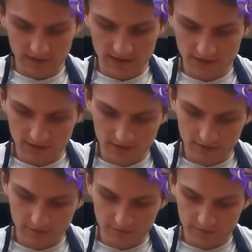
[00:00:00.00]
down
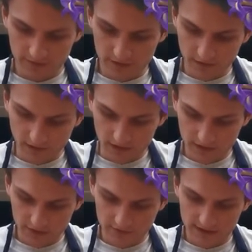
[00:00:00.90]
here, we've got a
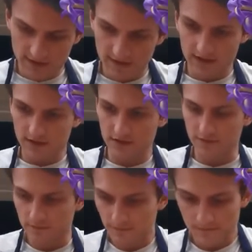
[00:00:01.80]
large green section
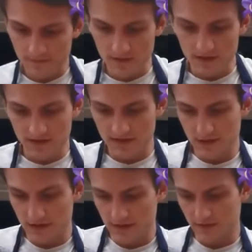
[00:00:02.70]

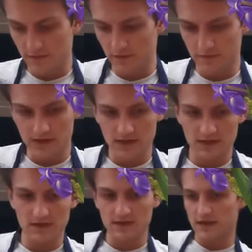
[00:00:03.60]
sticking out from the rest of
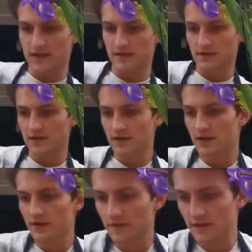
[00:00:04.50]
the design.
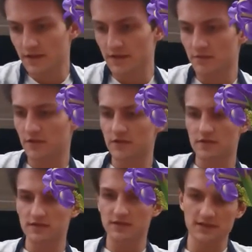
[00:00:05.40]
For this, we're going to
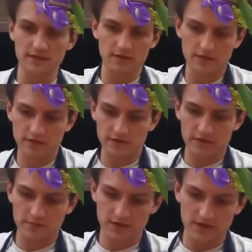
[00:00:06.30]
use this
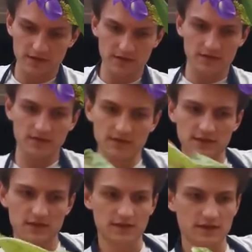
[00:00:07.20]
anthurium here to
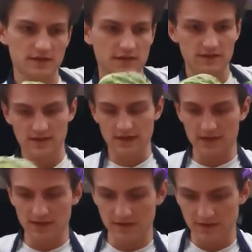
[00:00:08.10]
stick into the
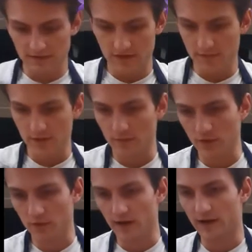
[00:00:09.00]
side and give it a bit
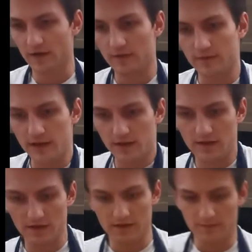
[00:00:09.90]
more like
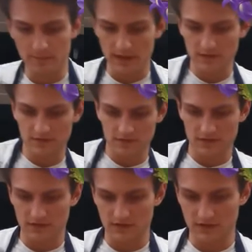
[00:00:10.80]
width and
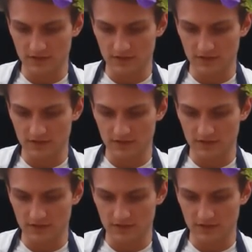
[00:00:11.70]
balance.